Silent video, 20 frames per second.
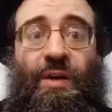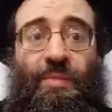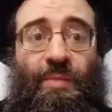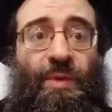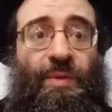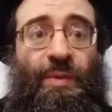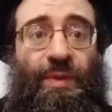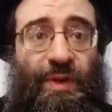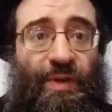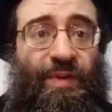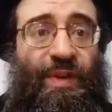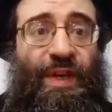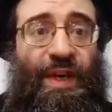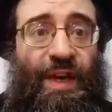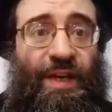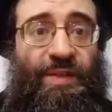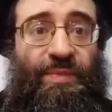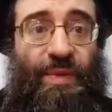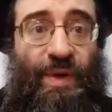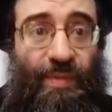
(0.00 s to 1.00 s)
But whatever the
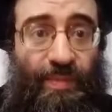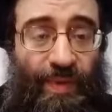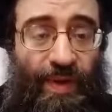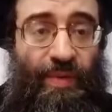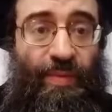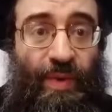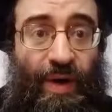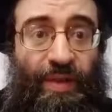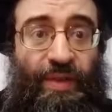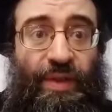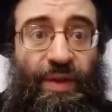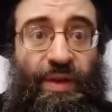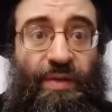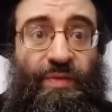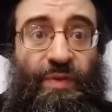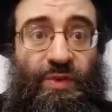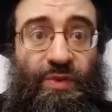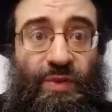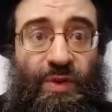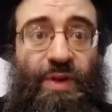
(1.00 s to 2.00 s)
case may be, one thing
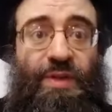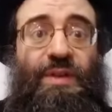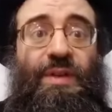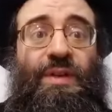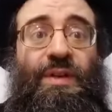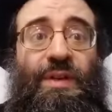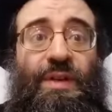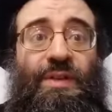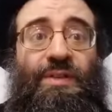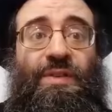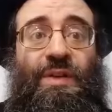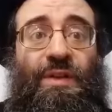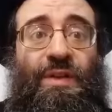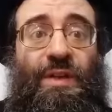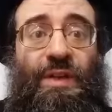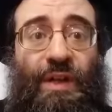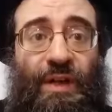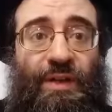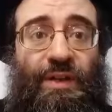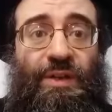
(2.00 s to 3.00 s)
for certain is that
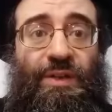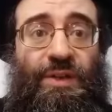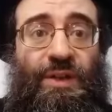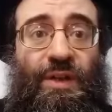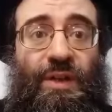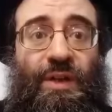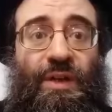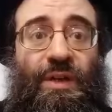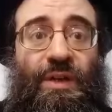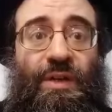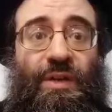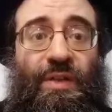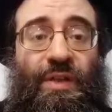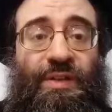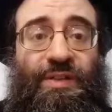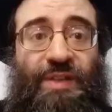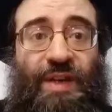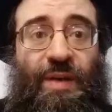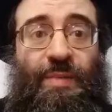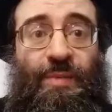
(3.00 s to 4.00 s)
in English, the
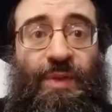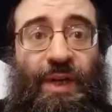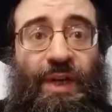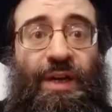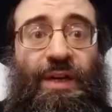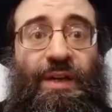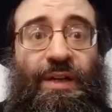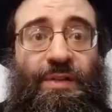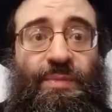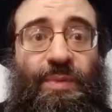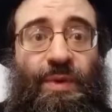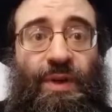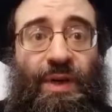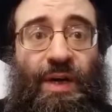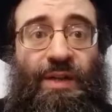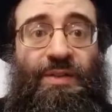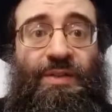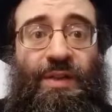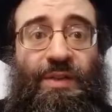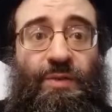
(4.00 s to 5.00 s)
same letter is
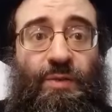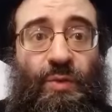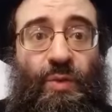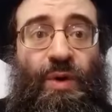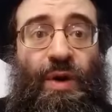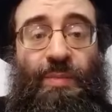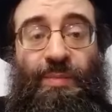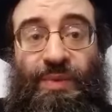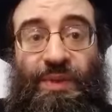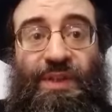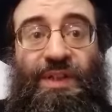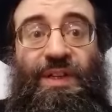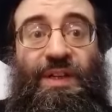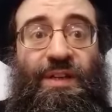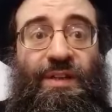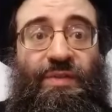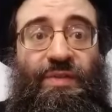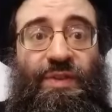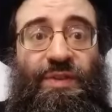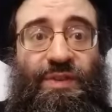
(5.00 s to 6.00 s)
pronounced as two completely
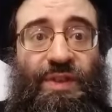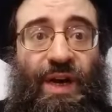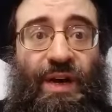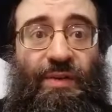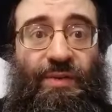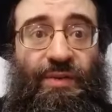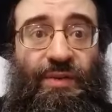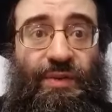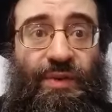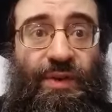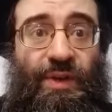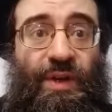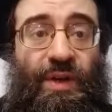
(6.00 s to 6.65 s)
different sounds.